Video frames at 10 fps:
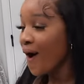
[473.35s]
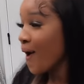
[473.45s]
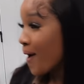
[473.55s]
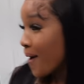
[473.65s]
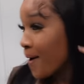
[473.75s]

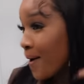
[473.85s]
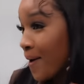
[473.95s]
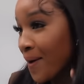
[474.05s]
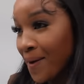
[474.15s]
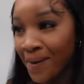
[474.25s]

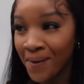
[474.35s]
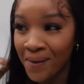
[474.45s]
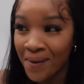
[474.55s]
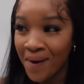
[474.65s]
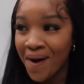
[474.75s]

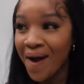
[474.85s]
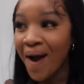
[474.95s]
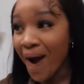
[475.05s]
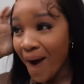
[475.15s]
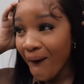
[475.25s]
Oh!
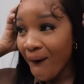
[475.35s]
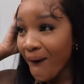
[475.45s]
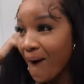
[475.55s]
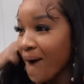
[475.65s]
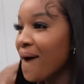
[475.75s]

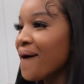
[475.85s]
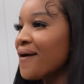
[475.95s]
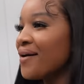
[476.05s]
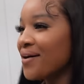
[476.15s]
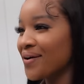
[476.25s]

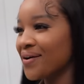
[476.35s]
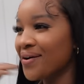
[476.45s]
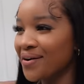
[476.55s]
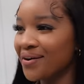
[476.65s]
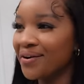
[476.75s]

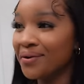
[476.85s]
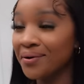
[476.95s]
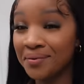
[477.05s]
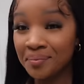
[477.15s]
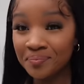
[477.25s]

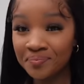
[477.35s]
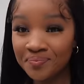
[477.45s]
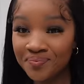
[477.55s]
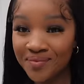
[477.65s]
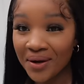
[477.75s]
Oh,
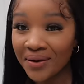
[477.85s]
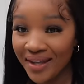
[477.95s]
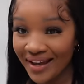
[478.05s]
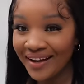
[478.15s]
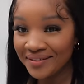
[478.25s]
oh
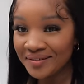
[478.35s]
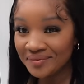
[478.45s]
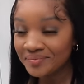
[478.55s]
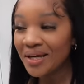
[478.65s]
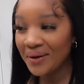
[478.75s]
yeah,
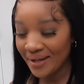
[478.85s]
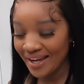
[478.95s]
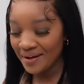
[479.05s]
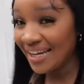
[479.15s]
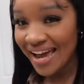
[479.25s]
oh
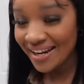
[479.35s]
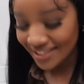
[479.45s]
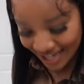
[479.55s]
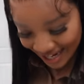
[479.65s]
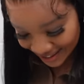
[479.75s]
yeah, 10 out
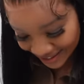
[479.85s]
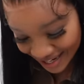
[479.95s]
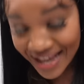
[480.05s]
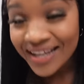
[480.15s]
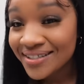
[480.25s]
of
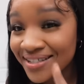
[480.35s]
10.